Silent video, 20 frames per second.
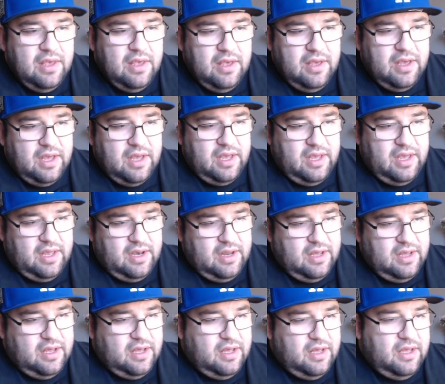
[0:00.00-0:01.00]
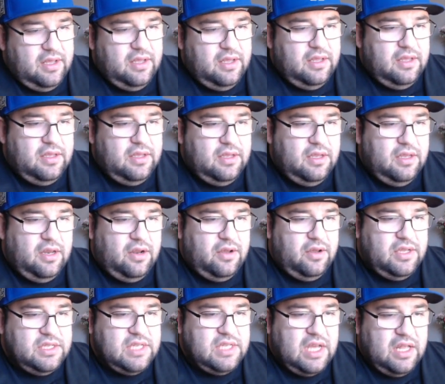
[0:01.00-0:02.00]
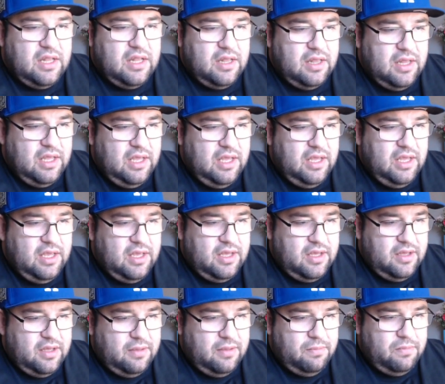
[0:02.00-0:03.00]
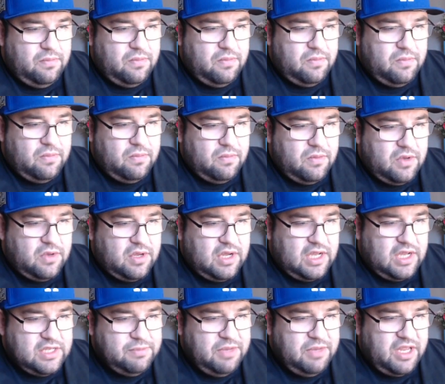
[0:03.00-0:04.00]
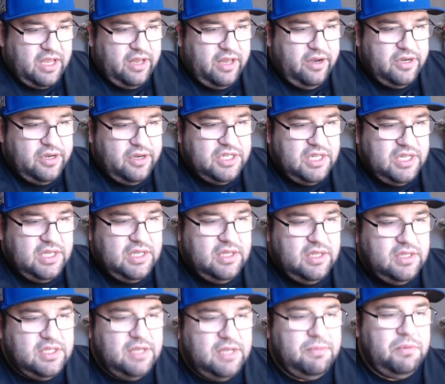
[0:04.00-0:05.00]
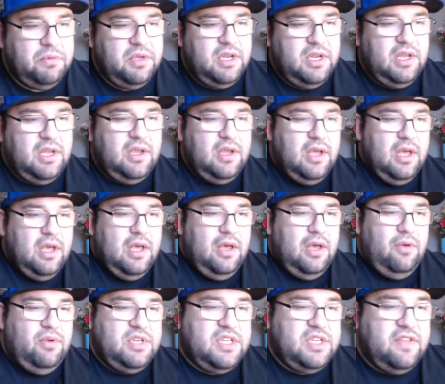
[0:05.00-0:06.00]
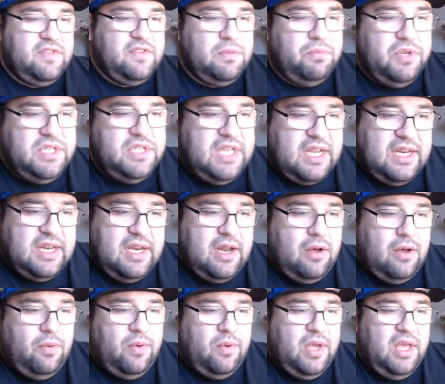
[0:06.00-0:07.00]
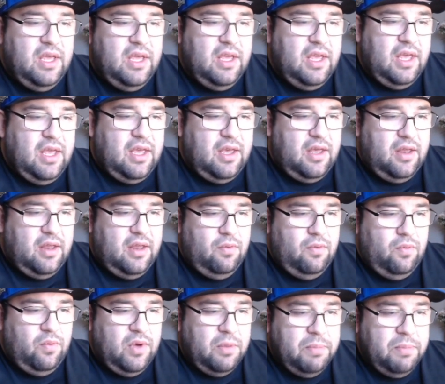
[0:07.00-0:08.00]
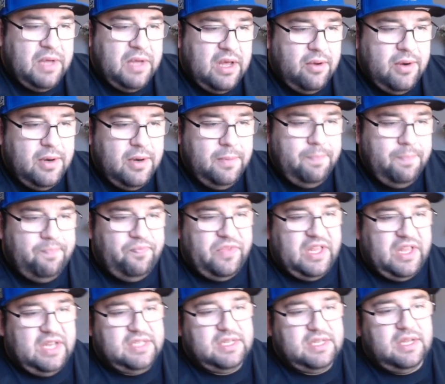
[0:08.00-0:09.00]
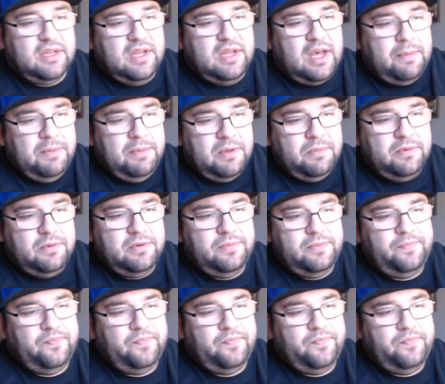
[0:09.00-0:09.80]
And, he's got the Cosmic Energy team ability, which gives him Protected Outwit and Willpower, and it's uncopyable.